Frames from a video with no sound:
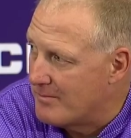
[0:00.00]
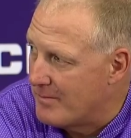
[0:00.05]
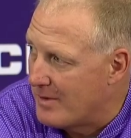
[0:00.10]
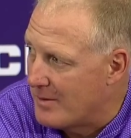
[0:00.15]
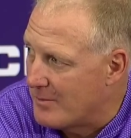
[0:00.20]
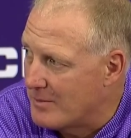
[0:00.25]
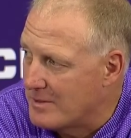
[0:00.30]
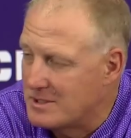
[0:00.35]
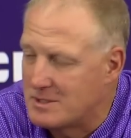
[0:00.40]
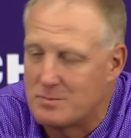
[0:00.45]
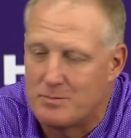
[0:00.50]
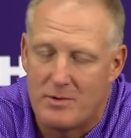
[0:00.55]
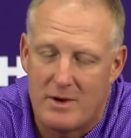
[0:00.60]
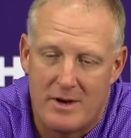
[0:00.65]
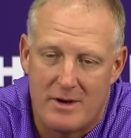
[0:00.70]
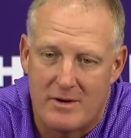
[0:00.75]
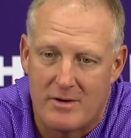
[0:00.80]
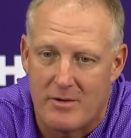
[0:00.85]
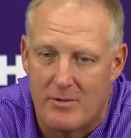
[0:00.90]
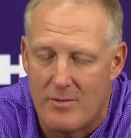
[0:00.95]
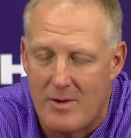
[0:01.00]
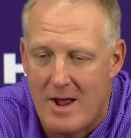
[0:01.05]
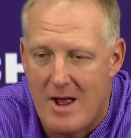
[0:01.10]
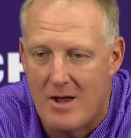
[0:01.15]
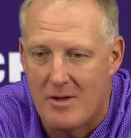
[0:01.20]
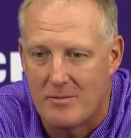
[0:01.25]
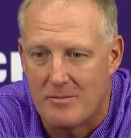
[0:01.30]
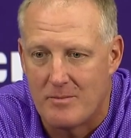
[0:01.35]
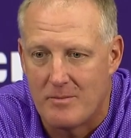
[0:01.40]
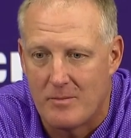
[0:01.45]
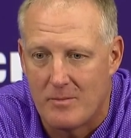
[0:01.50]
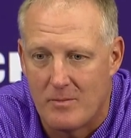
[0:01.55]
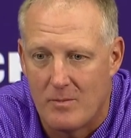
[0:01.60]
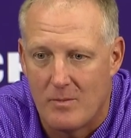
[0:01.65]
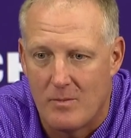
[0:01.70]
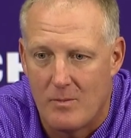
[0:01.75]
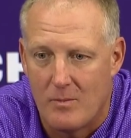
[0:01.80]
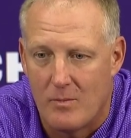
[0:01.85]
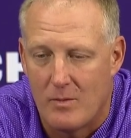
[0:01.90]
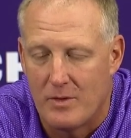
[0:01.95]
And we spread it around
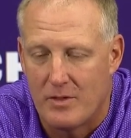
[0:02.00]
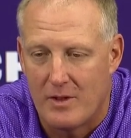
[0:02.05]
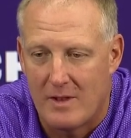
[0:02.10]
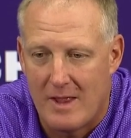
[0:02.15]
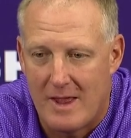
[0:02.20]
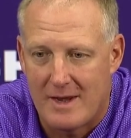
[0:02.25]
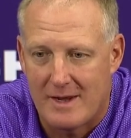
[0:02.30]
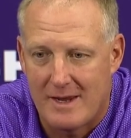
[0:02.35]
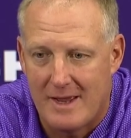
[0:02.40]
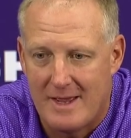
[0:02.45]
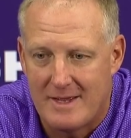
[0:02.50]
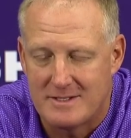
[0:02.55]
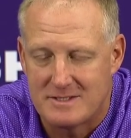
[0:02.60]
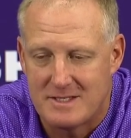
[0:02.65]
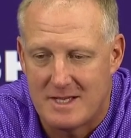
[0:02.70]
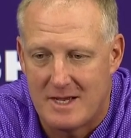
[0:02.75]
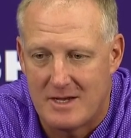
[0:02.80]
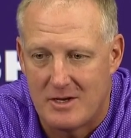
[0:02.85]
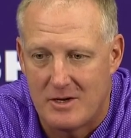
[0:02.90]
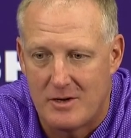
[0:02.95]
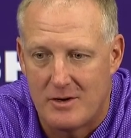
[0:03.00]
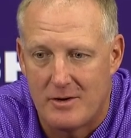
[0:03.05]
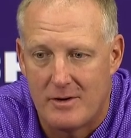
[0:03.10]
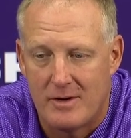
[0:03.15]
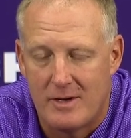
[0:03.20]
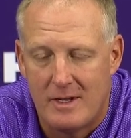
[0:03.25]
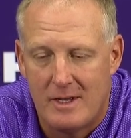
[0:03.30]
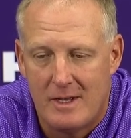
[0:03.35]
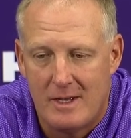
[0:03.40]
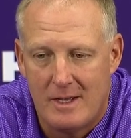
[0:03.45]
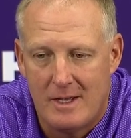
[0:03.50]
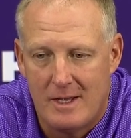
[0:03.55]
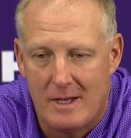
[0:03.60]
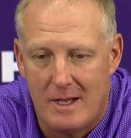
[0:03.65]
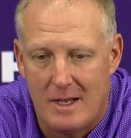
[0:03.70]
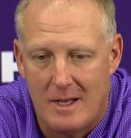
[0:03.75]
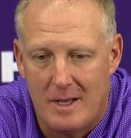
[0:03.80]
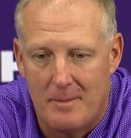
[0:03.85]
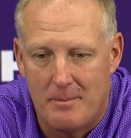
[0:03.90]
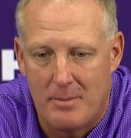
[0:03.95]
with a lot of guys that year,
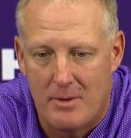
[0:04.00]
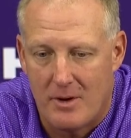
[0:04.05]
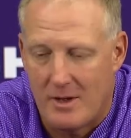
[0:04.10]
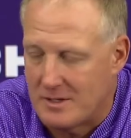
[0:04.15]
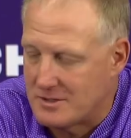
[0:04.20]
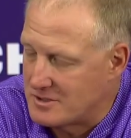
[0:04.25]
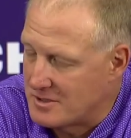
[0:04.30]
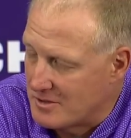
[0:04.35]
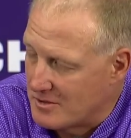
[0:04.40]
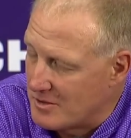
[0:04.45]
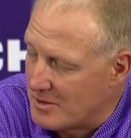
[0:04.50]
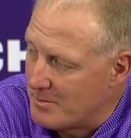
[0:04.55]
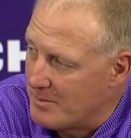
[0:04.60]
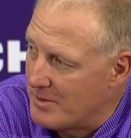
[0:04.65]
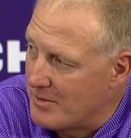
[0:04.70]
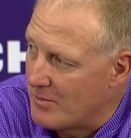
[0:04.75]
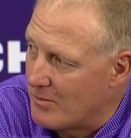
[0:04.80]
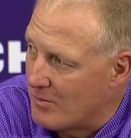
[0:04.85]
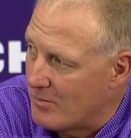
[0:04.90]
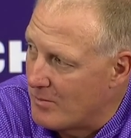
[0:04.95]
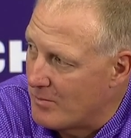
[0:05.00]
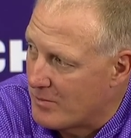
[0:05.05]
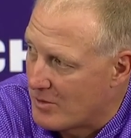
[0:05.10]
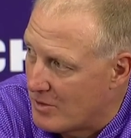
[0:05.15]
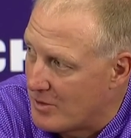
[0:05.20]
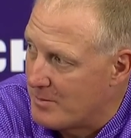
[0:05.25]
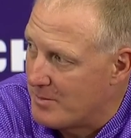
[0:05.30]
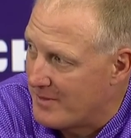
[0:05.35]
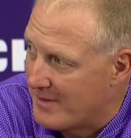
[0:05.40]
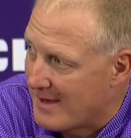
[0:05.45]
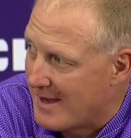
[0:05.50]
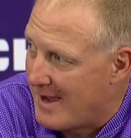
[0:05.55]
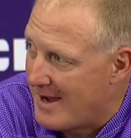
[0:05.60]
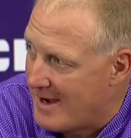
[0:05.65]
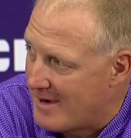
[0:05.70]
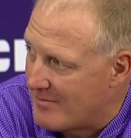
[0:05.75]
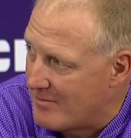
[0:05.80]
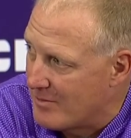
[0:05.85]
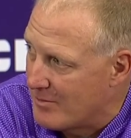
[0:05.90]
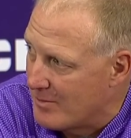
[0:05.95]
uh, but Austin could have been the could have been the guy
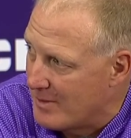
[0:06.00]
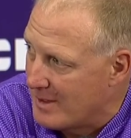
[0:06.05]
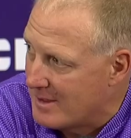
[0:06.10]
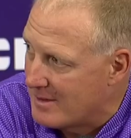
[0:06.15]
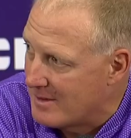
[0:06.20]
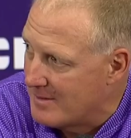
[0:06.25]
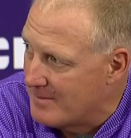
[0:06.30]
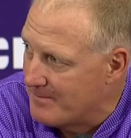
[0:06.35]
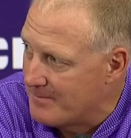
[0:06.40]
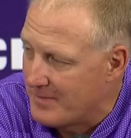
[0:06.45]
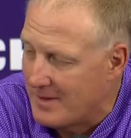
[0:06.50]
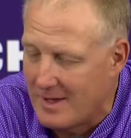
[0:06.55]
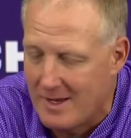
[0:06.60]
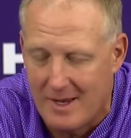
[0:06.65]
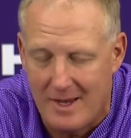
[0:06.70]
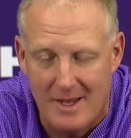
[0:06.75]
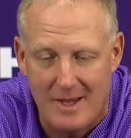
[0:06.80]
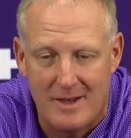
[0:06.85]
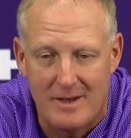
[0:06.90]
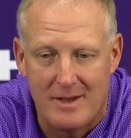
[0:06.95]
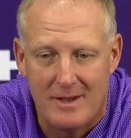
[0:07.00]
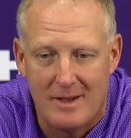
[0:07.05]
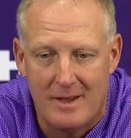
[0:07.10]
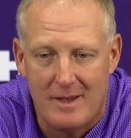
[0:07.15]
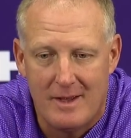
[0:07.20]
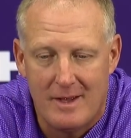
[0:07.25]
every week, and